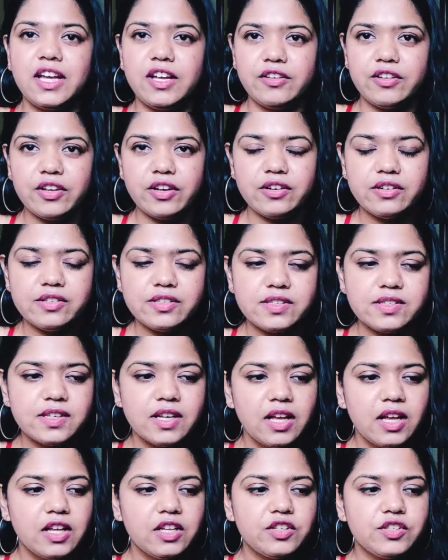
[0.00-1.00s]

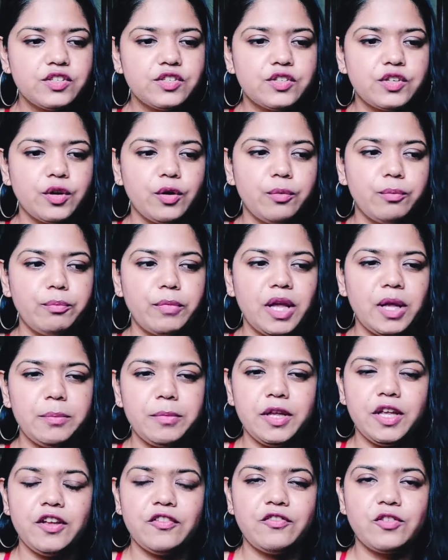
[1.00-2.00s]
areas. So
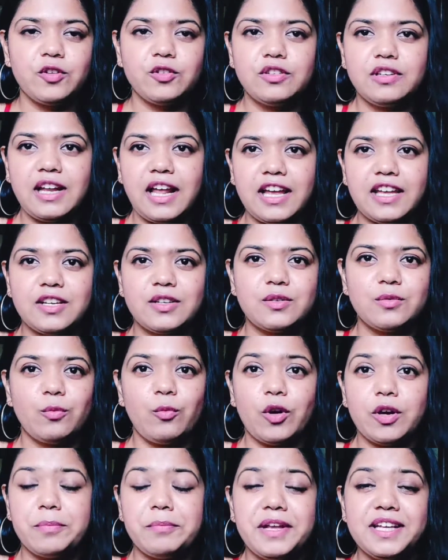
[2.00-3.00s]
maybe if you like,
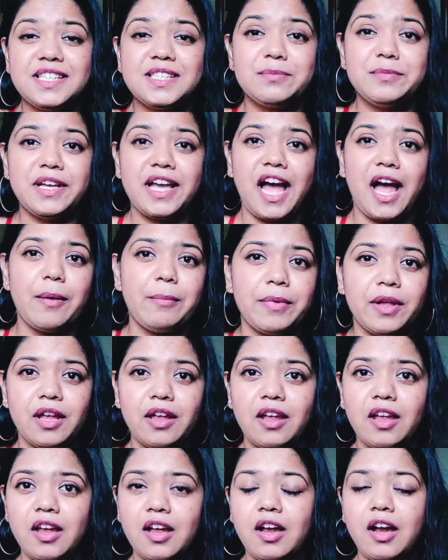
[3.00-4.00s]
what makes me
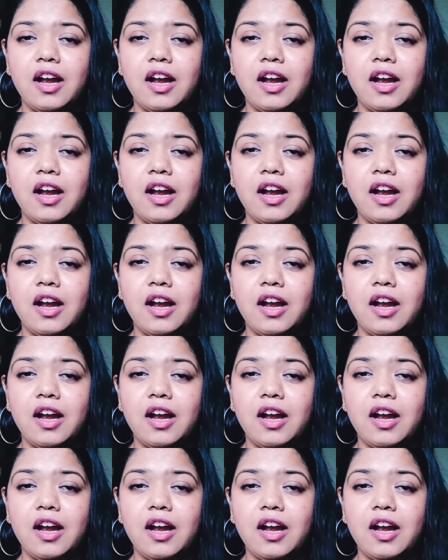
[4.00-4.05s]
happy,